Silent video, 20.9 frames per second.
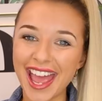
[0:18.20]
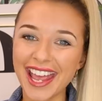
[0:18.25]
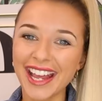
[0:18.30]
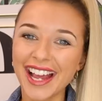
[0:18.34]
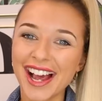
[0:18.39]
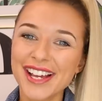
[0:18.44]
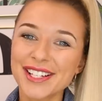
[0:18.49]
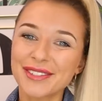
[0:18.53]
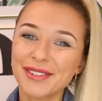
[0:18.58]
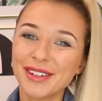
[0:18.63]
Hey
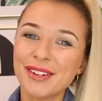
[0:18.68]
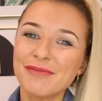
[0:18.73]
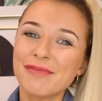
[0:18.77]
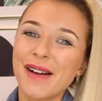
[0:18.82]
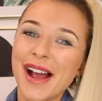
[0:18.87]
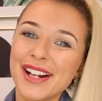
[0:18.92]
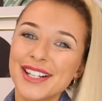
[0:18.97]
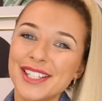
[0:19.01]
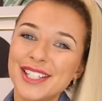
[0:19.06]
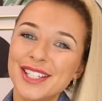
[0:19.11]
guys, welcome
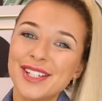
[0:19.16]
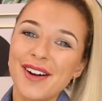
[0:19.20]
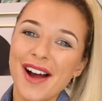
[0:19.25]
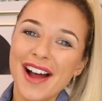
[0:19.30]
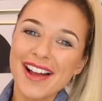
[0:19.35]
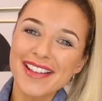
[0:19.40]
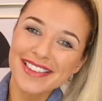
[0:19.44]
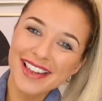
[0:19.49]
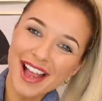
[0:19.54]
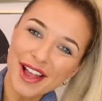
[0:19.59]
back to
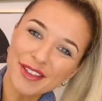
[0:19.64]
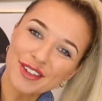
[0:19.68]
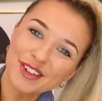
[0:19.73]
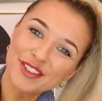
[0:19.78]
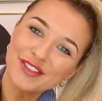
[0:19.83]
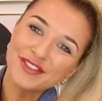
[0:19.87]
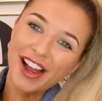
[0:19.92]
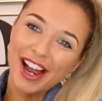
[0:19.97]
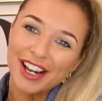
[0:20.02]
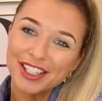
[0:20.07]

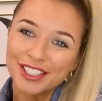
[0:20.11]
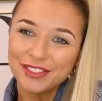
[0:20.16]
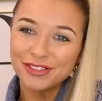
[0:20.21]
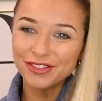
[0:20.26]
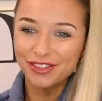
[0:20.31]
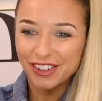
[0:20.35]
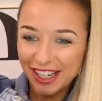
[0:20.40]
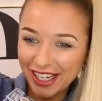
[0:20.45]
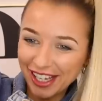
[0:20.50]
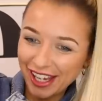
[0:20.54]
another
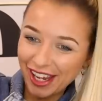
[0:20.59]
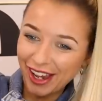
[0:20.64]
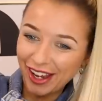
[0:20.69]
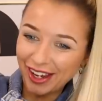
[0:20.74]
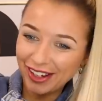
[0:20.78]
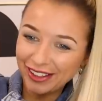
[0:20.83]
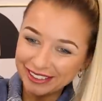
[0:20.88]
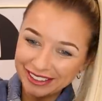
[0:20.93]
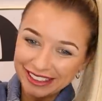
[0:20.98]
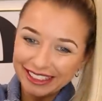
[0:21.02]
fashion
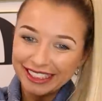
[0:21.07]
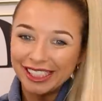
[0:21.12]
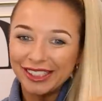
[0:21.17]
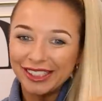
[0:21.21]
video.